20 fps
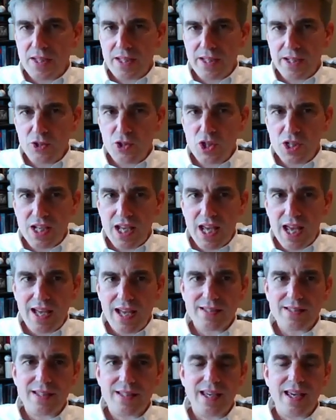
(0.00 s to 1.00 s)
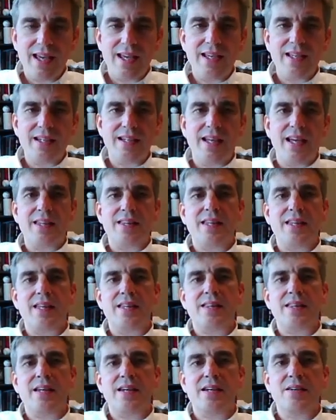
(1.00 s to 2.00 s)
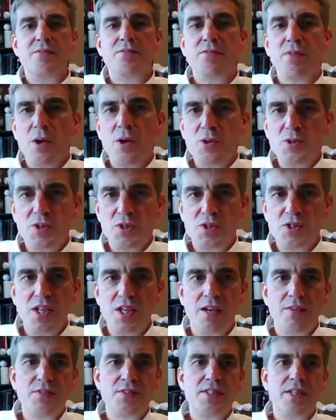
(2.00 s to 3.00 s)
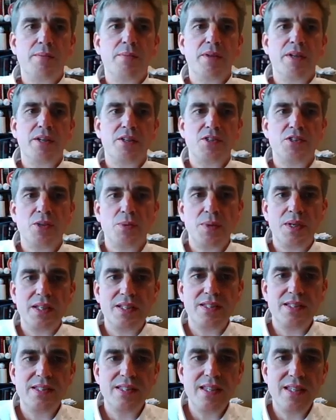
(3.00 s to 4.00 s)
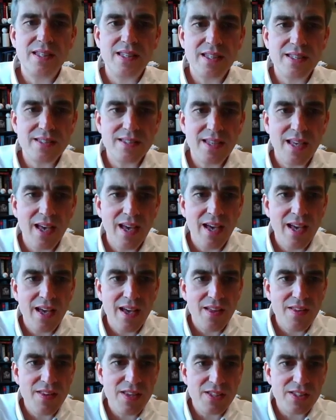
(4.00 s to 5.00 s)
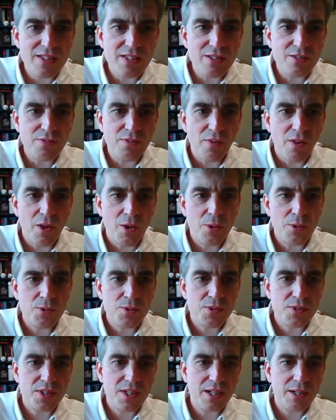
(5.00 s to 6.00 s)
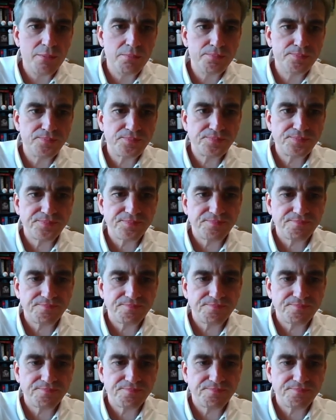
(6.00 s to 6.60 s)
the energy cascade, and that the flows are self-similar, and so we can see this. This is flows in